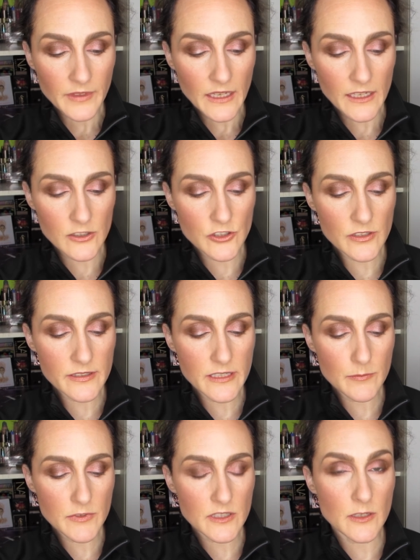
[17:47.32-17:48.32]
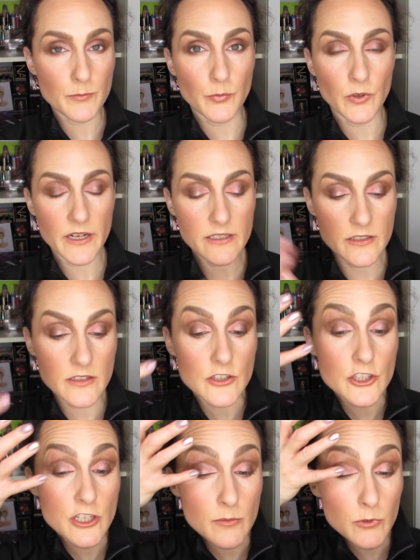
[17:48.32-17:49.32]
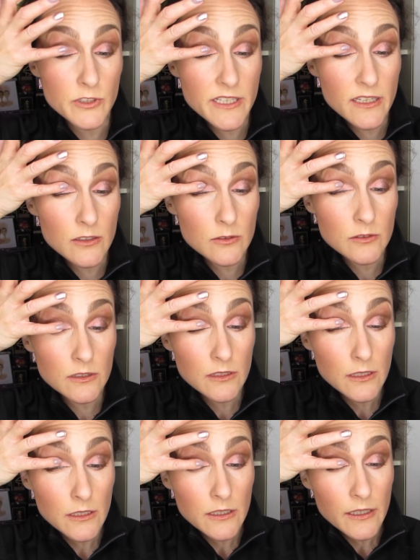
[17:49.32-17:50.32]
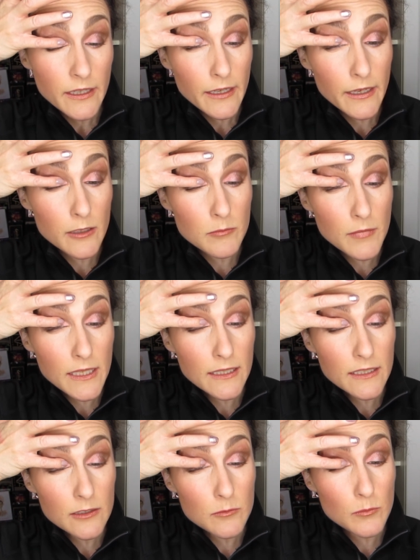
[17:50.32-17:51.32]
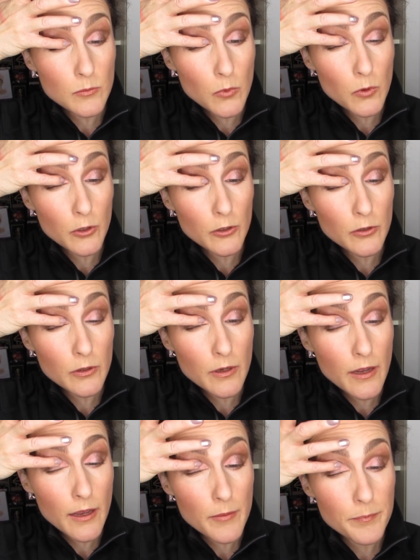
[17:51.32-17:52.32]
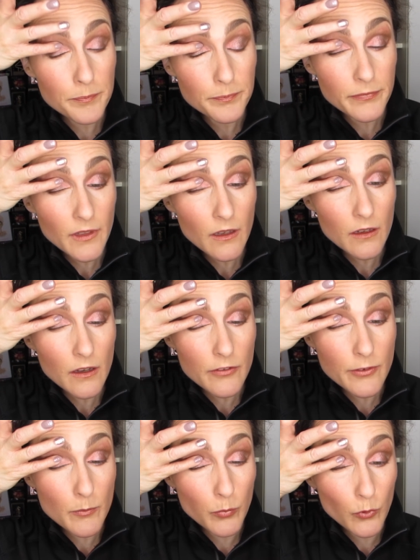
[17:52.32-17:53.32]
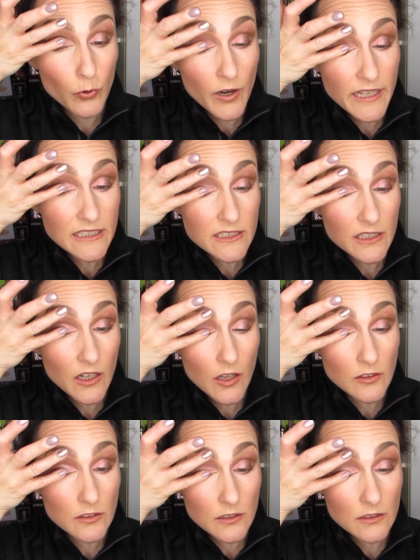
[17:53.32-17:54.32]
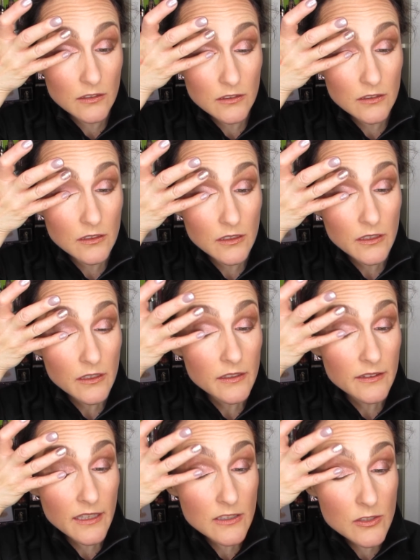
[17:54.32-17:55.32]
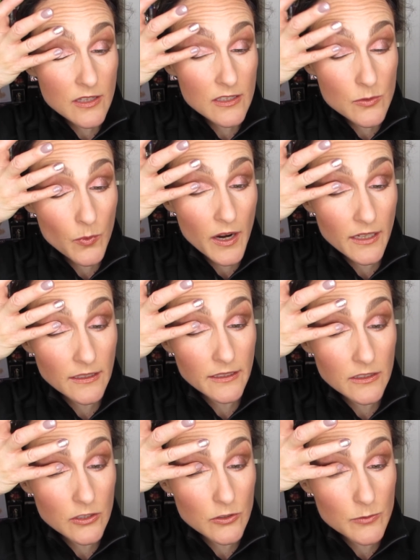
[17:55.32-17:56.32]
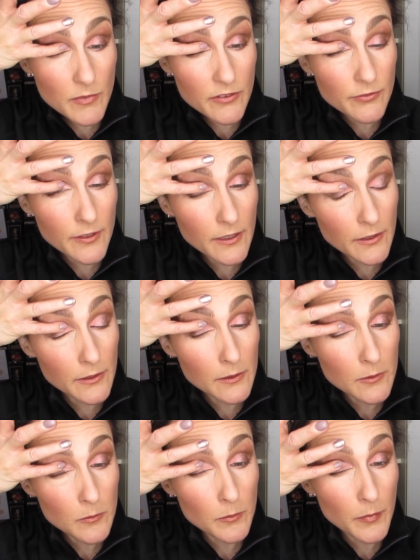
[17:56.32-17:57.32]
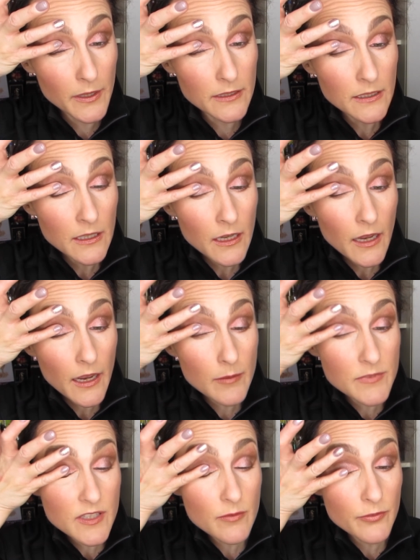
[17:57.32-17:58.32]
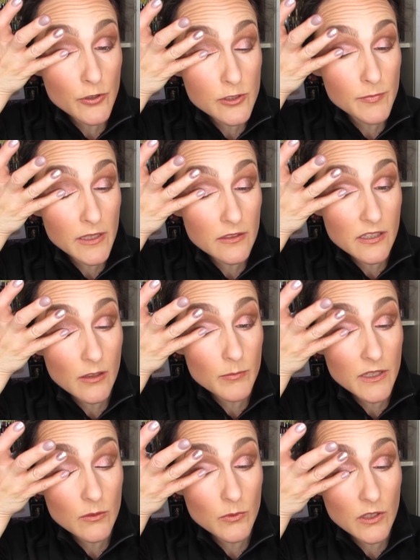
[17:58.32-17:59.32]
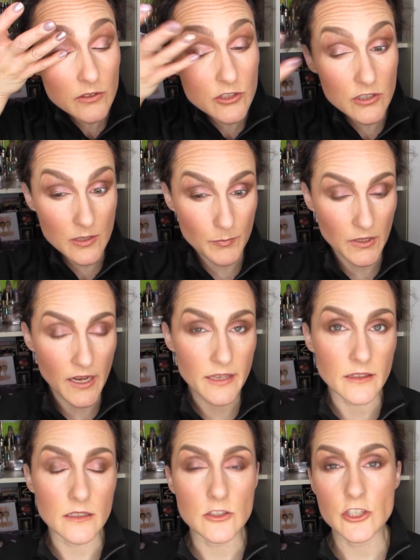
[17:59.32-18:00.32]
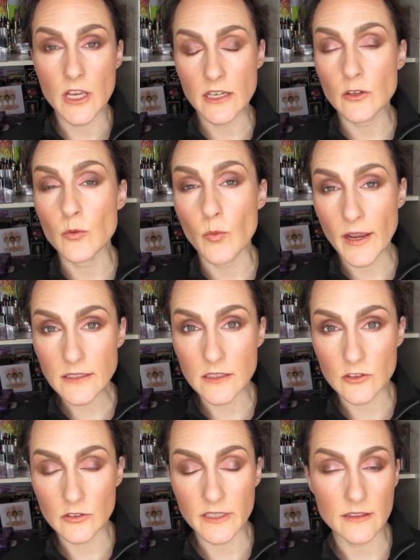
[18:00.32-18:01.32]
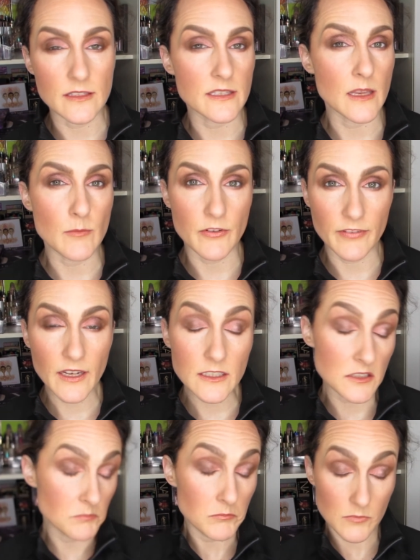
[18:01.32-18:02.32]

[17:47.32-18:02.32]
It just seems to press the shimmer down and make it more of a bright color. That's why I like to use my finger. But some folks might tell me, well, just apply the shadow wet and you'll get the same effect.